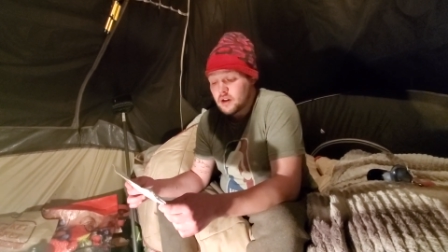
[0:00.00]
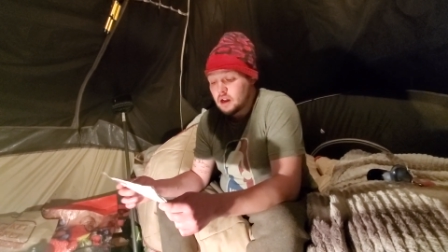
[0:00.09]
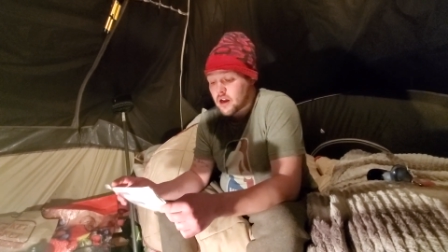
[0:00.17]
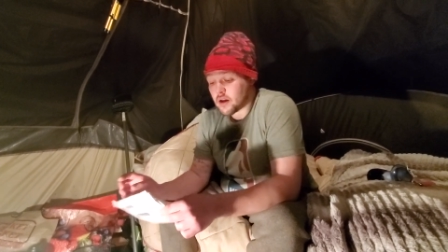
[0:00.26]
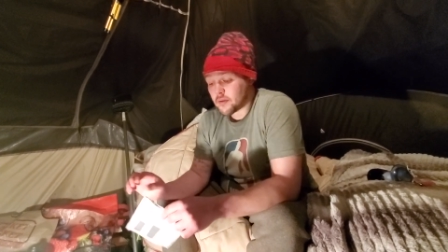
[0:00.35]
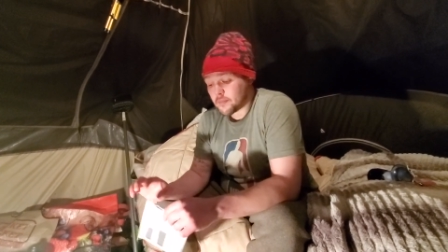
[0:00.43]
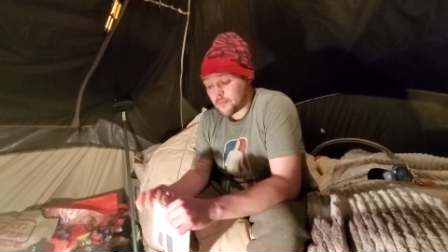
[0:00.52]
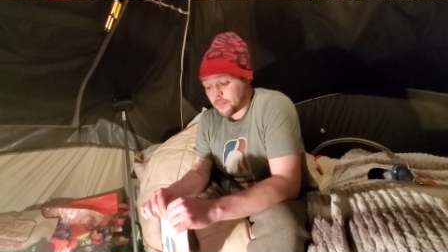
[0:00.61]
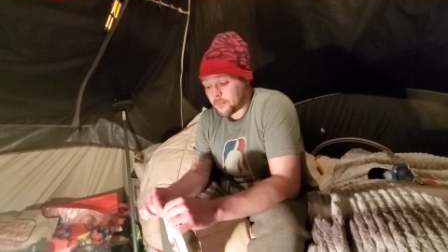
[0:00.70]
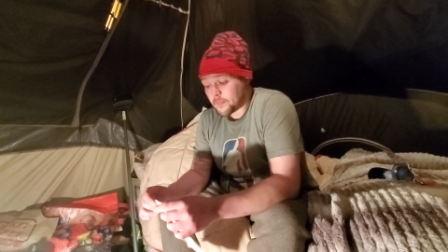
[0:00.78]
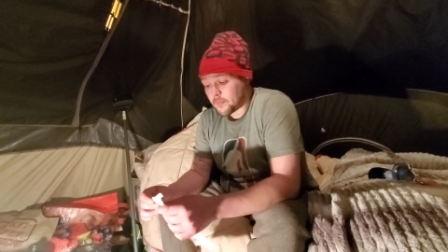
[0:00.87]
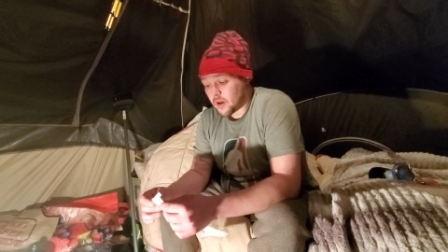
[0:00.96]
Um,
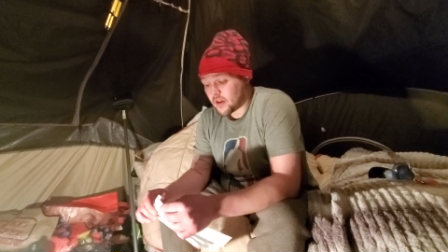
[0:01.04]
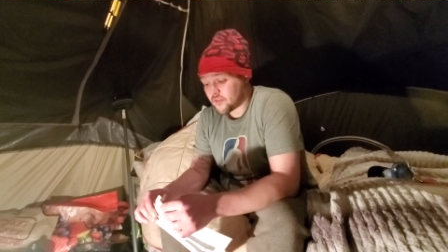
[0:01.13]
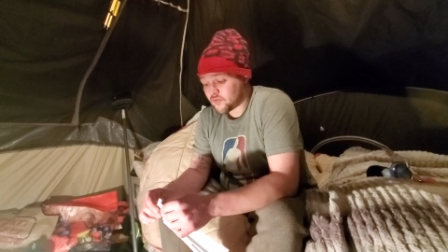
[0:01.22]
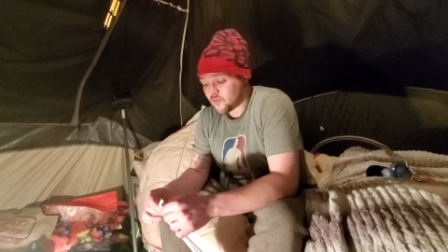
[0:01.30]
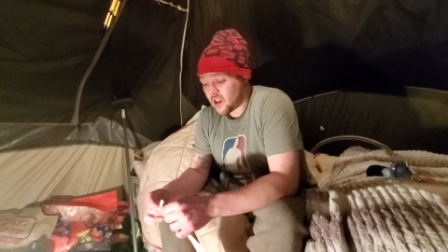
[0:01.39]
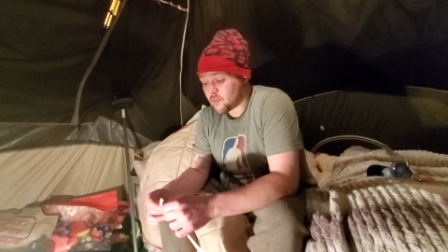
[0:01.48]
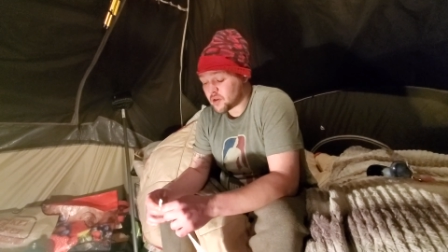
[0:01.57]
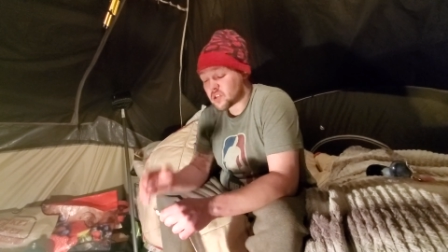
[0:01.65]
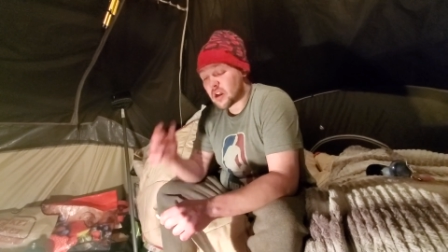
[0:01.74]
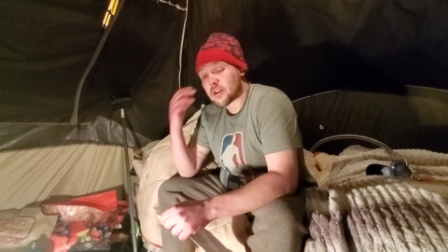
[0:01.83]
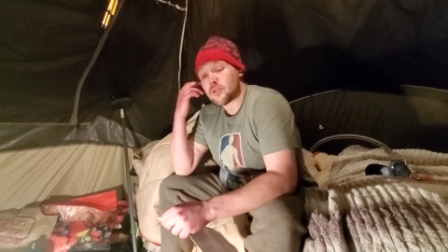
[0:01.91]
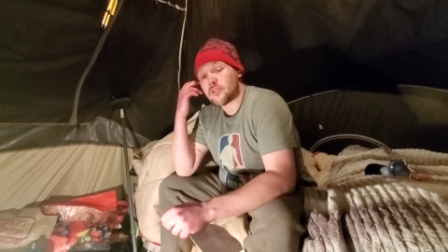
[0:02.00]
I've, I've been
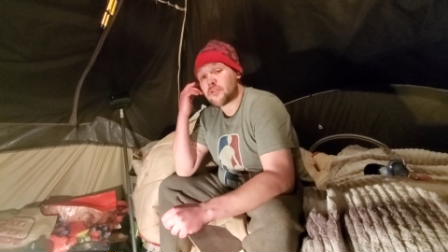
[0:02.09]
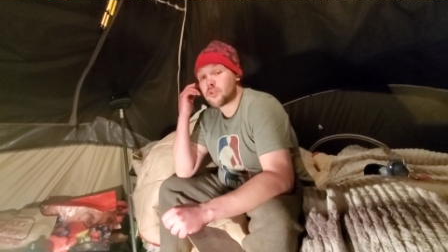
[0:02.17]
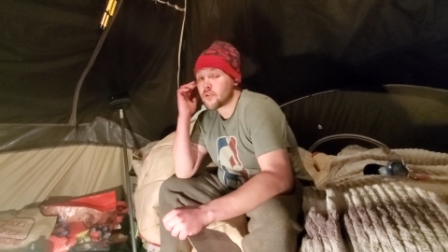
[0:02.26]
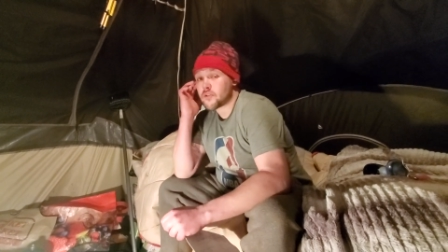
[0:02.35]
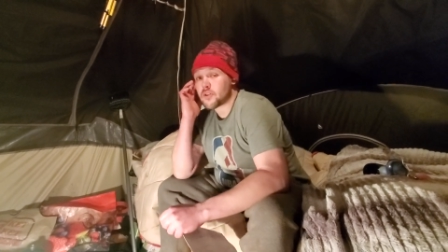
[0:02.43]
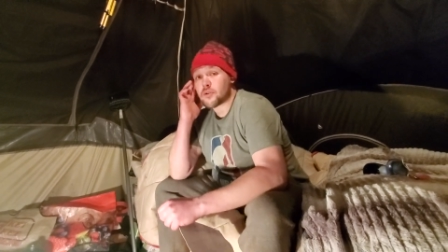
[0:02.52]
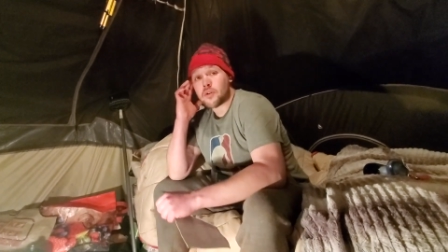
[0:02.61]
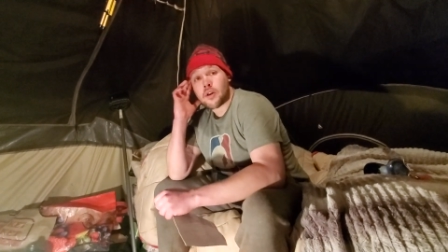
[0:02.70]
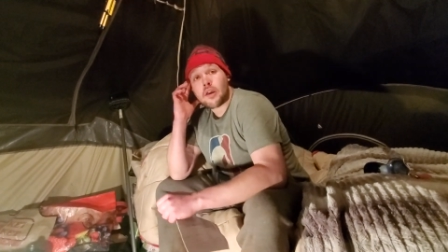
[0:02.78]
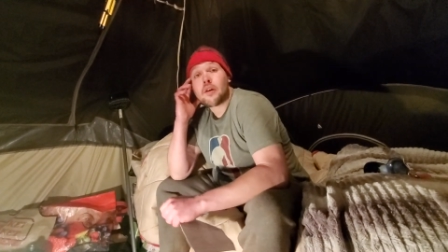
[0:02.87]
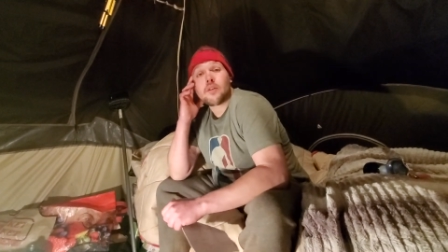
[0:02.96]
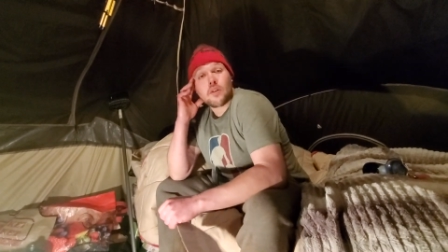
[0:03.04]
talking to a few of you
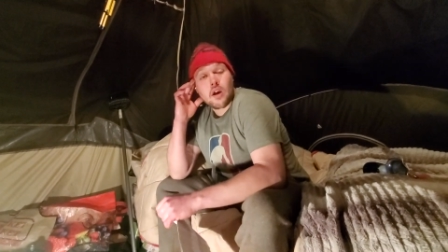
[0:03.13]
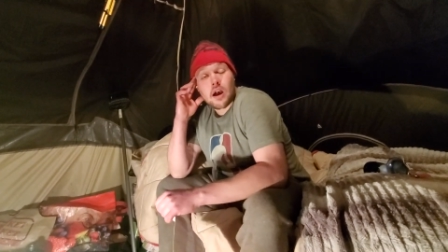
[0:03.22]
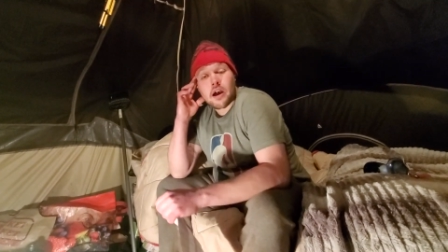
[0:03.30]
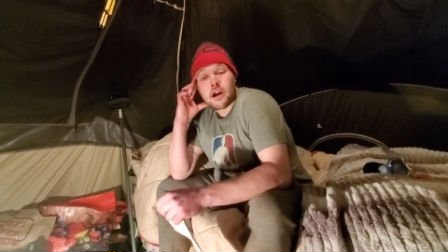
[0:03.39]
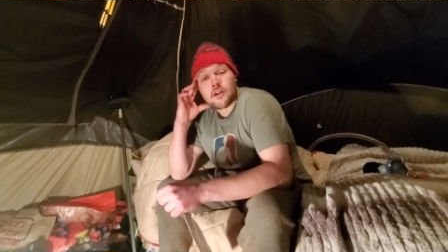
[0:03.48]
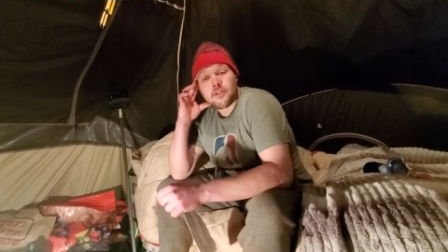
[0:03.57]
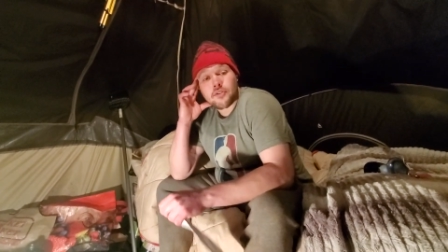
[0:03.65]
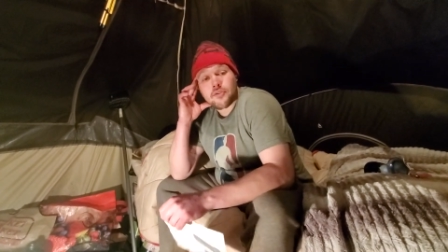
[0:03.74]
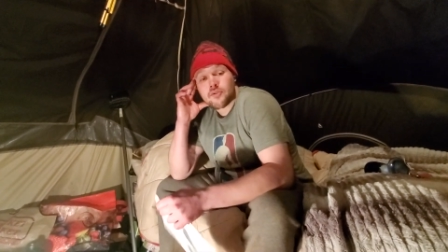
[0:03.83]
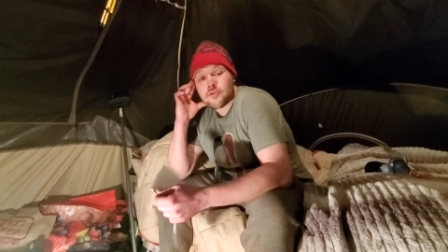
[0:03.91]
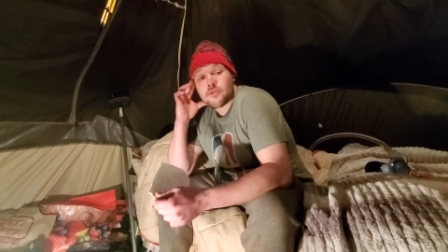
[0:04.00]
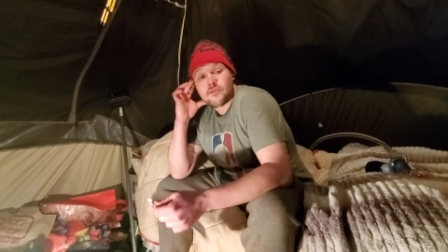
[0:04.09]
uh,
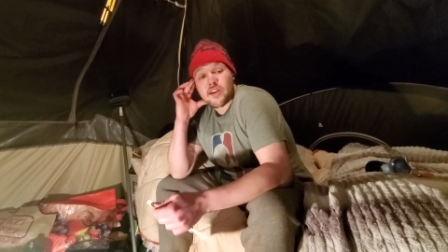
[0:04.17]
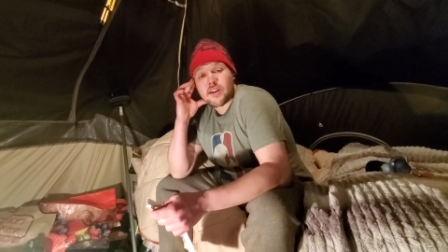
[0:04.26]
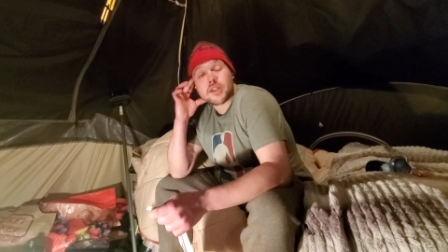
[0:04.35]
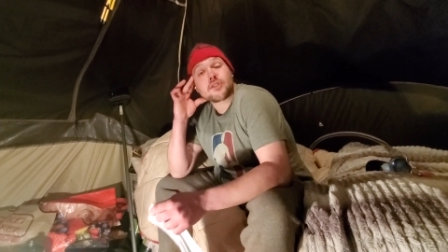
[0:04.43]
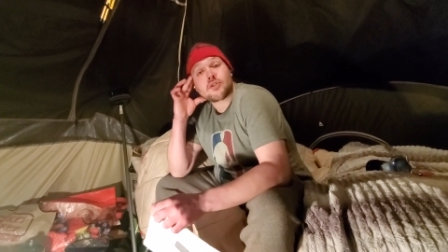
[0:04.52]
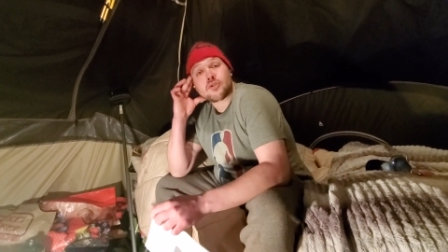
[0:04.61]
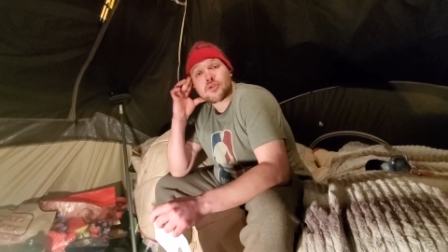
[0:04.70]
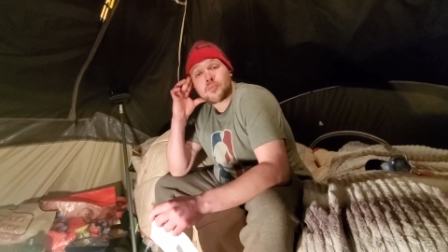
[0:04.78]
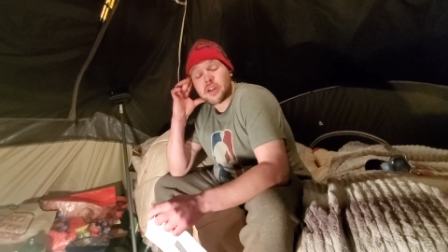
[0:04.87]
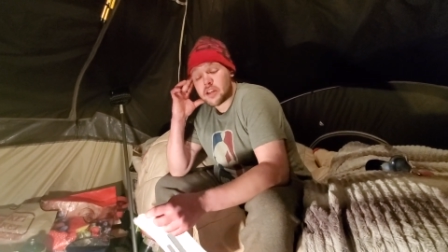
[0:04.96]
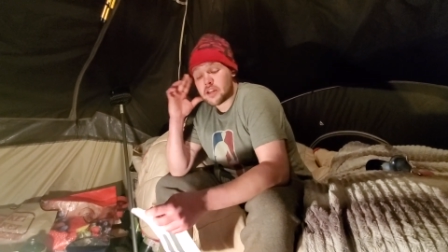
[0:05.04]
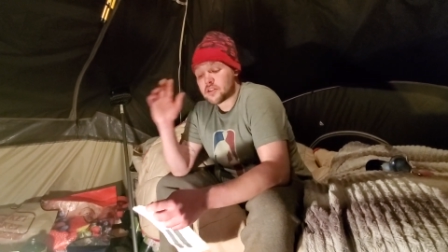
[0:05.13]
through various social
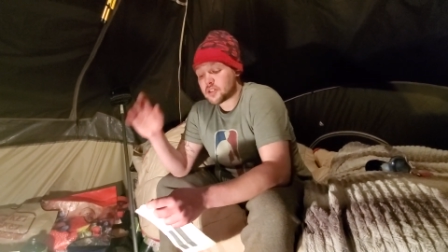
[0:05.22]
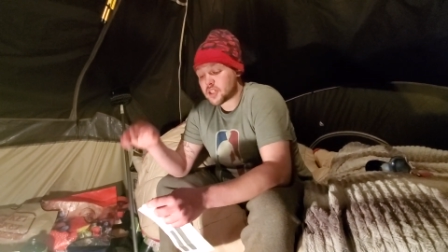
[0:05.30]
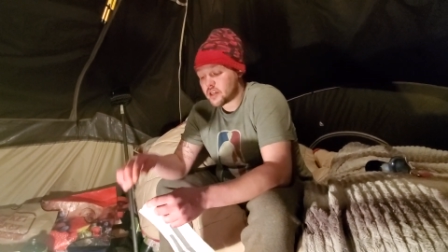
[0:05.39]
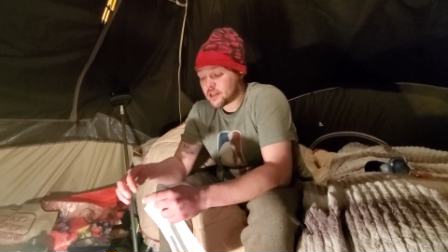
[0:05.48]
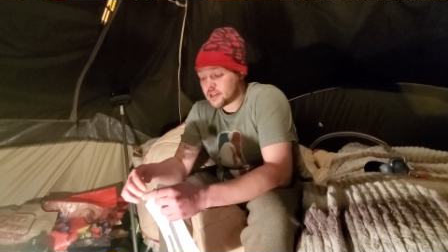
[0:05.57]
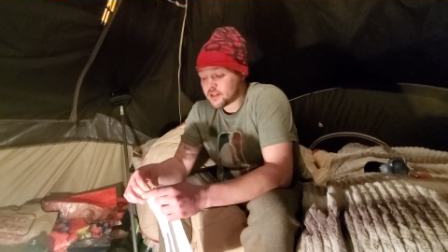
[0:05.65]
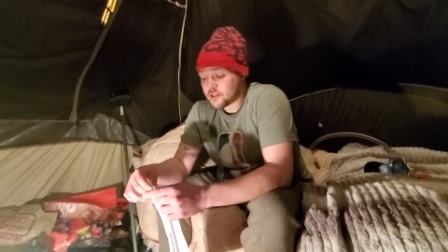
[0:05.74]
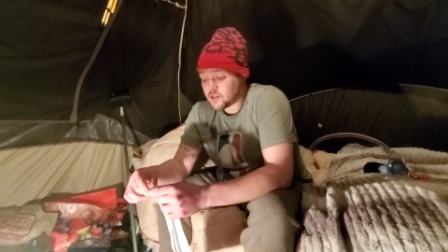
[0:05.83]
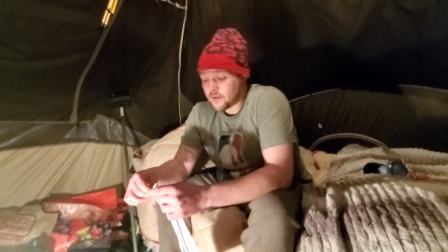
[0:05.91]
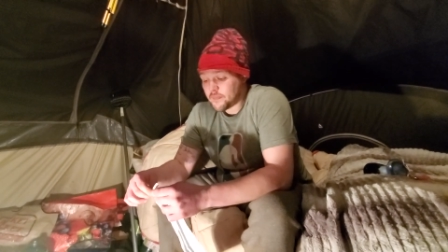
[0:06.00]
medias, and